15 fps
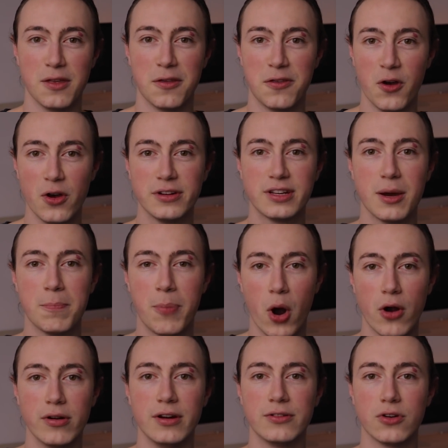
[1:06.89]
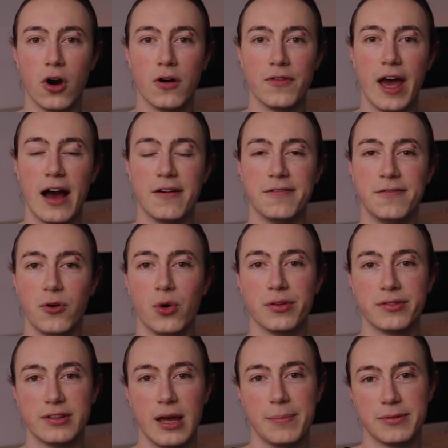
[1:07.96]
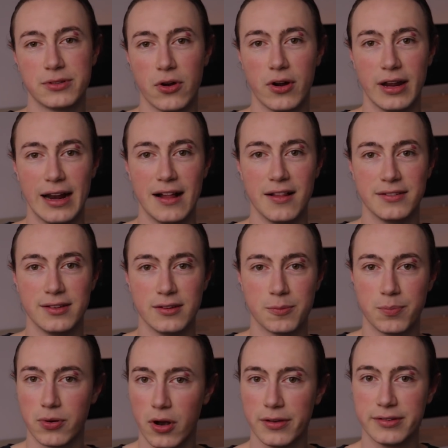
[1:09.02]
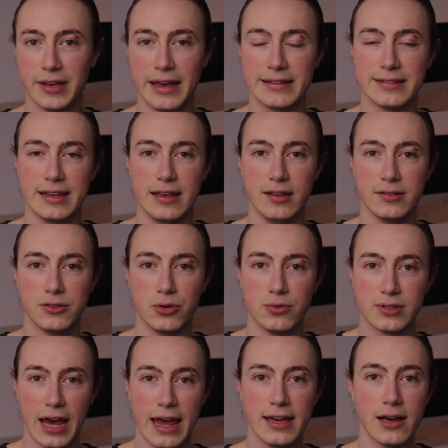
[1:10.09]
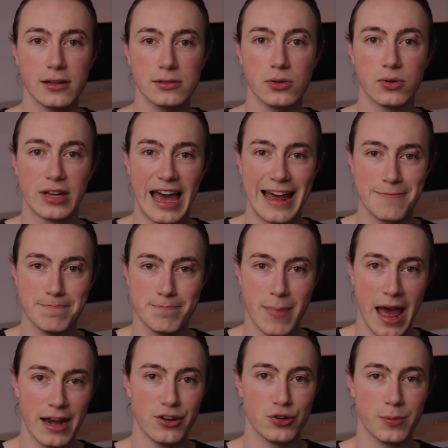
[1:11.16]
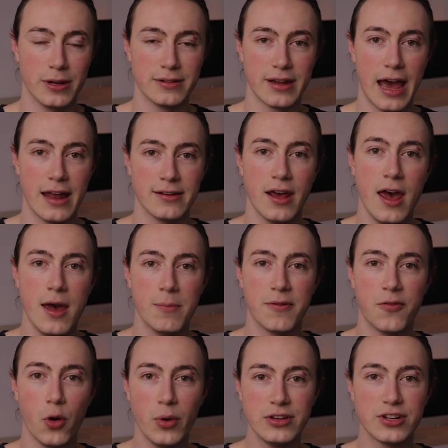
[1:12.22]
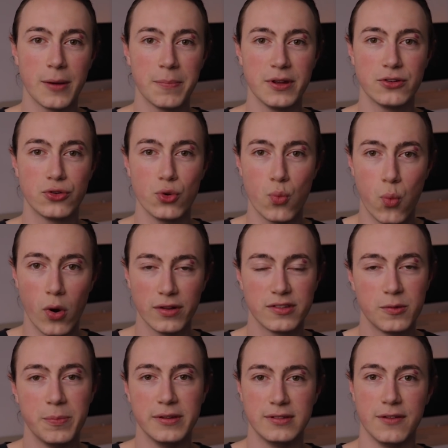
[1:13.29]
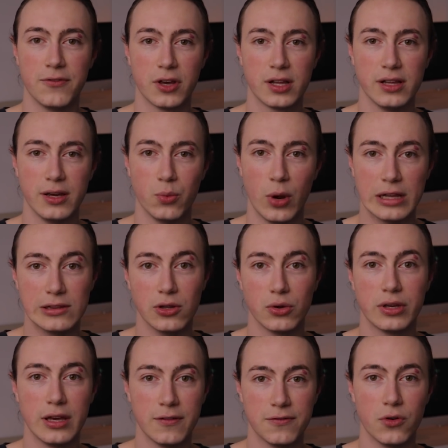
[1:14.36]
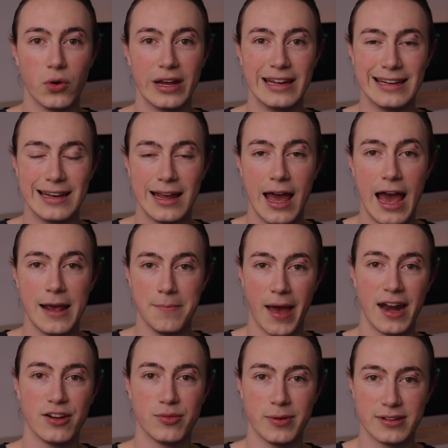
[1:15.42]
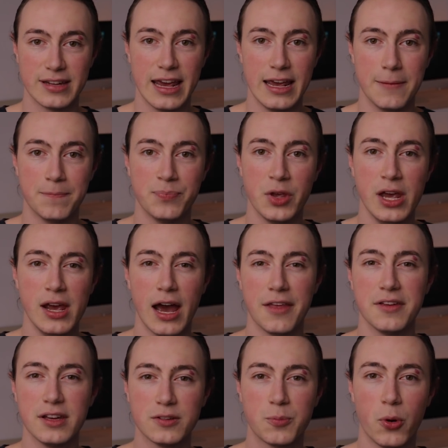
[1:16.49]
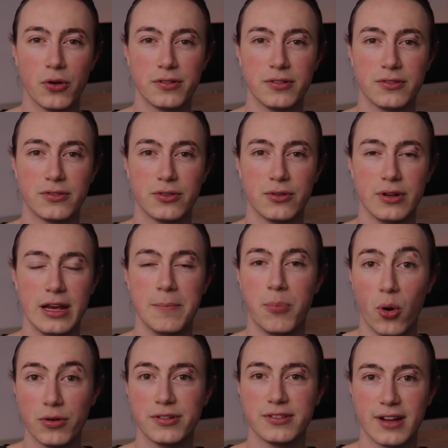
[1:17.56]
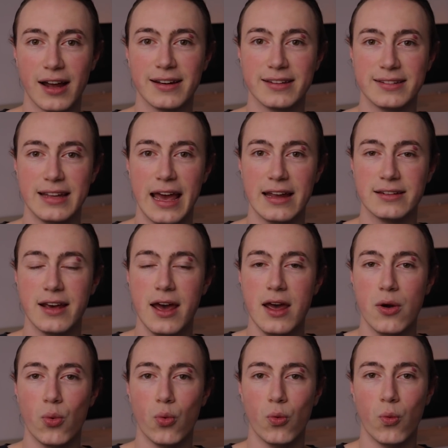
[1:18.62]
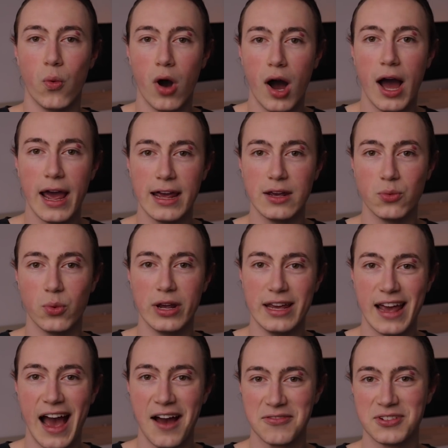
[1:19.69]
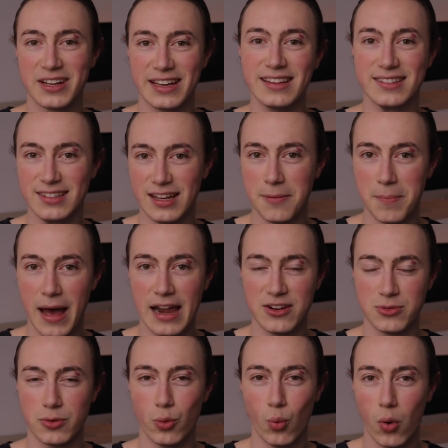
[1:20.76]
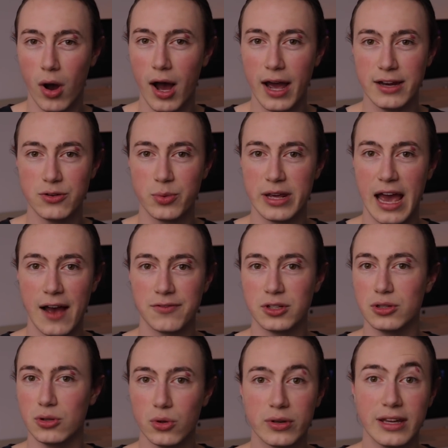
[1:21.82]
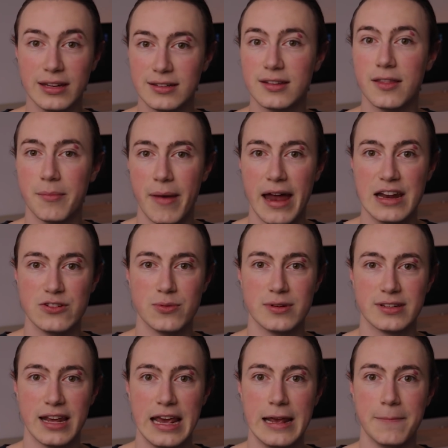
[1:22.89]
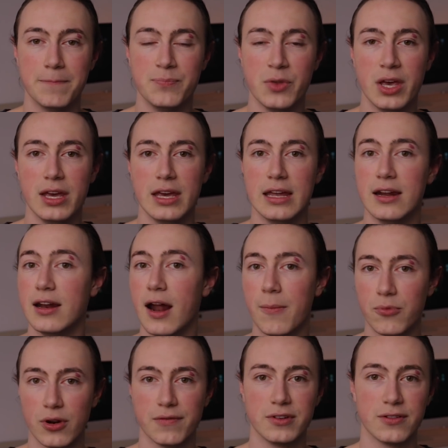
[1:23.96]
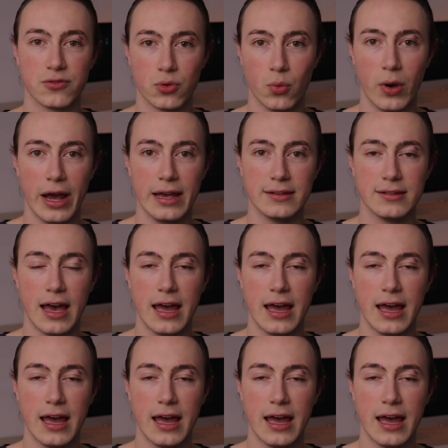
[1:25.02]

The third component of our 4-step stock analysis process is to take a look at management. And before we jump into what specifically we're looking for in a management team, I think it's important to understand why we have to consider management. Why do we have to look into the management team in a number of different ways?